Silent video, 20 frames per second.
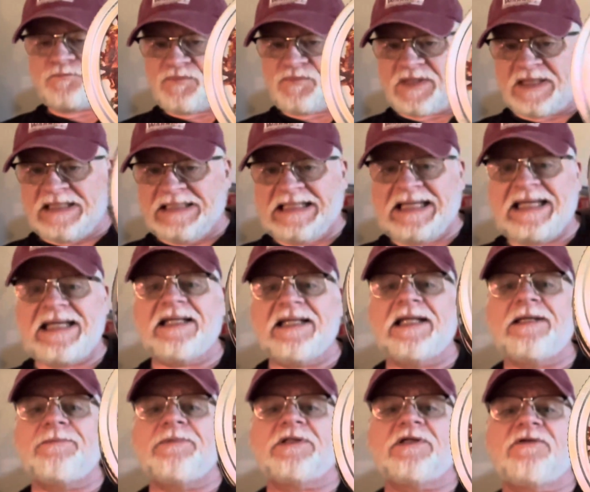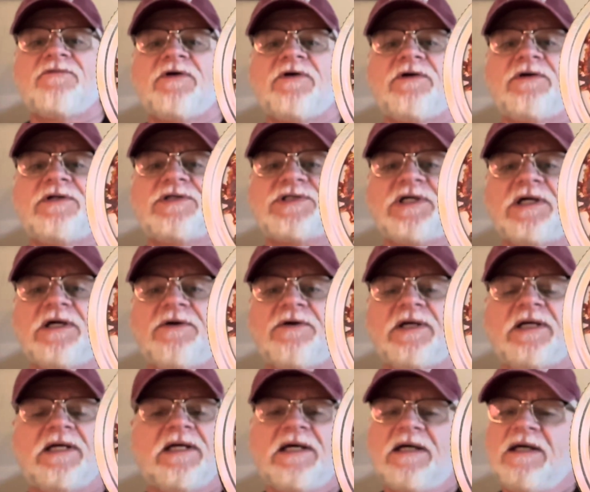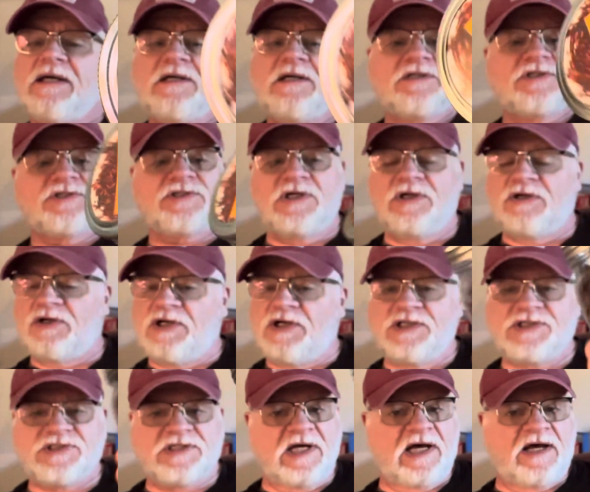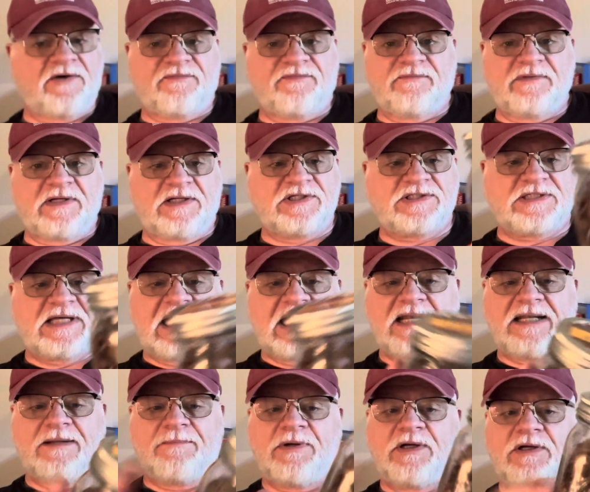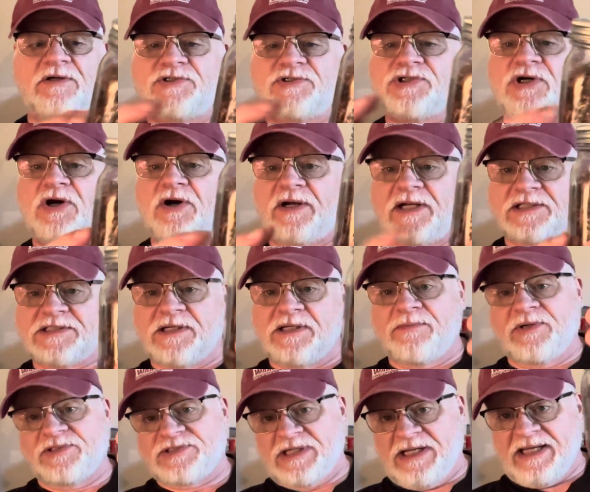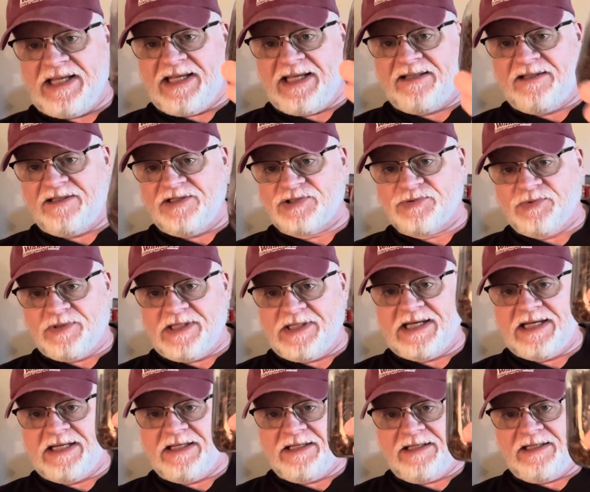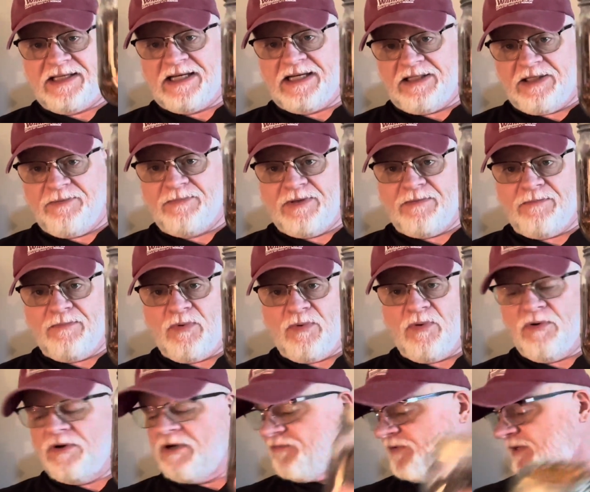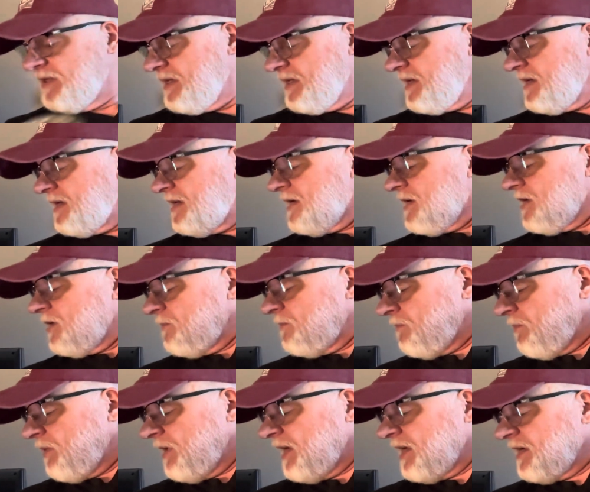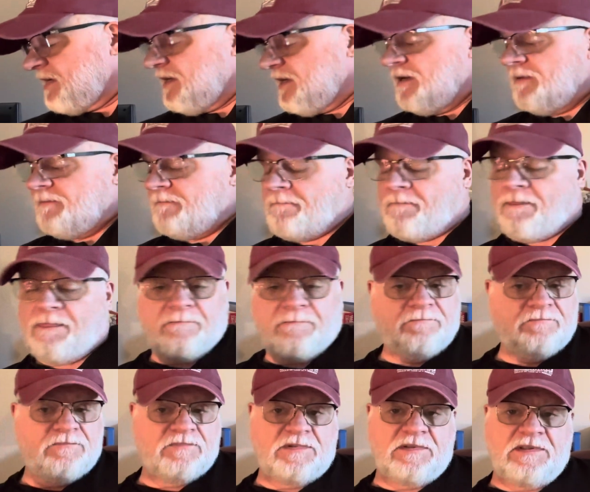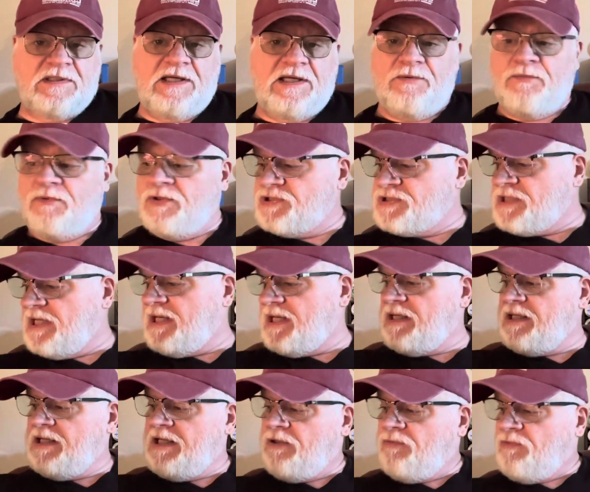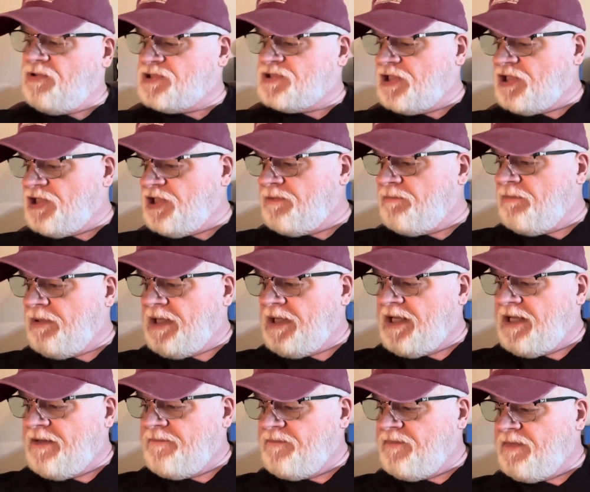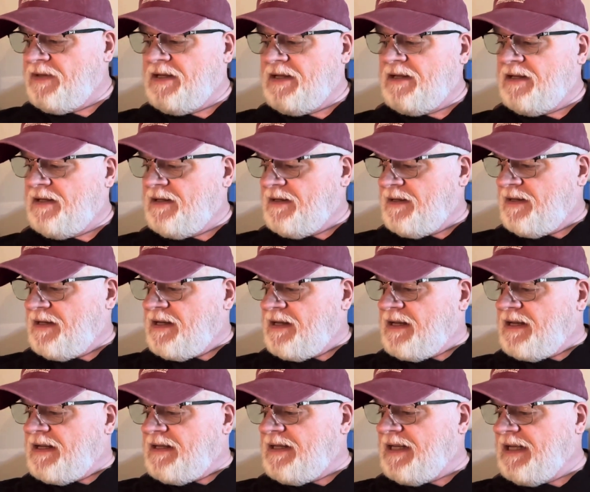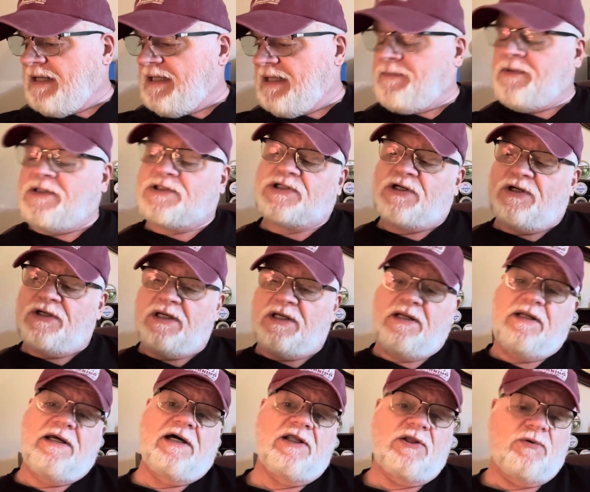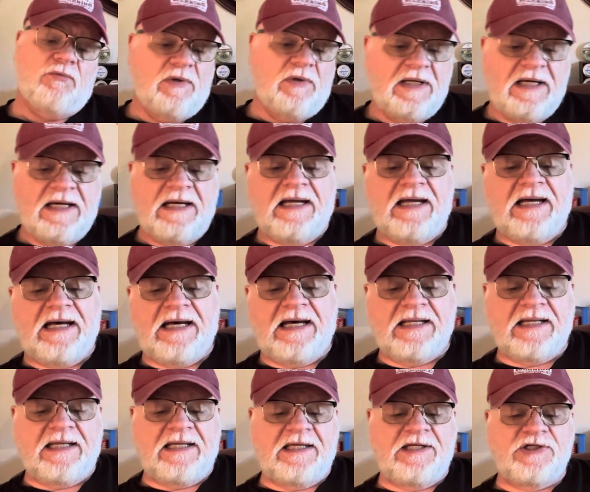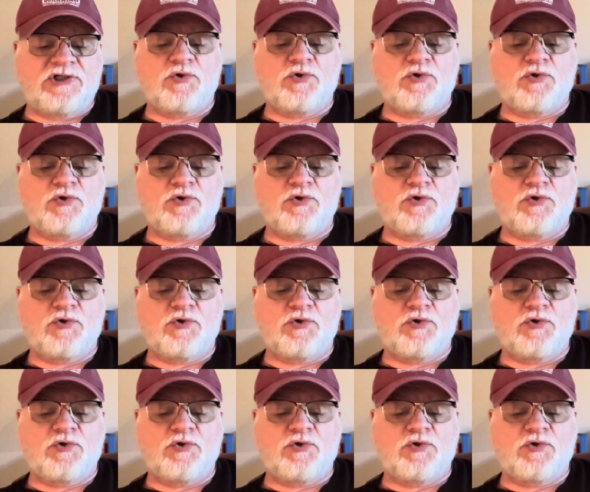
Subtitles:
Lane Limited Very Cherry. Still good stuff. I just got it in a bigger jar. That's how much I like this one. I got a little bit more of it, but it was a good blend. Now let me show you another one I got in